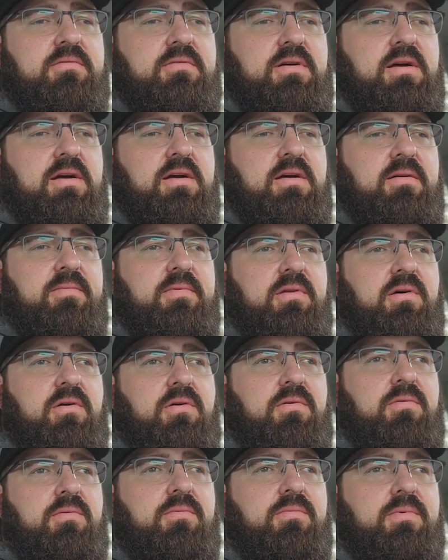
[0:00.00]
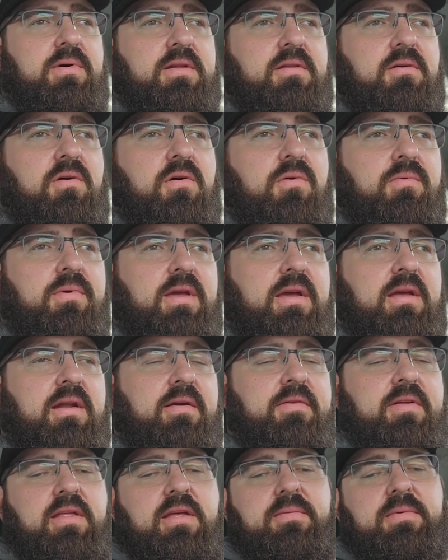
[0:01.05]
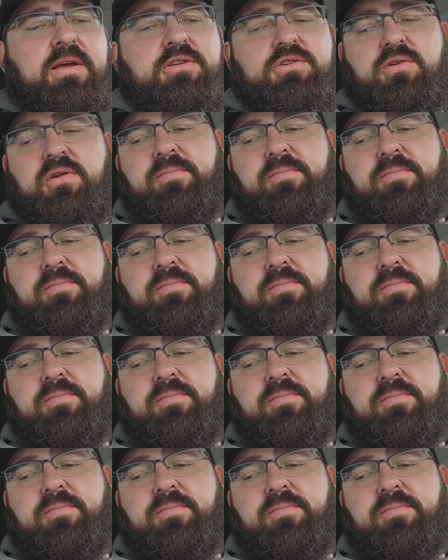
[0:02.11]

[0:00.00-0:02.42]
uh, the whole what the whole week and everything. Make sure the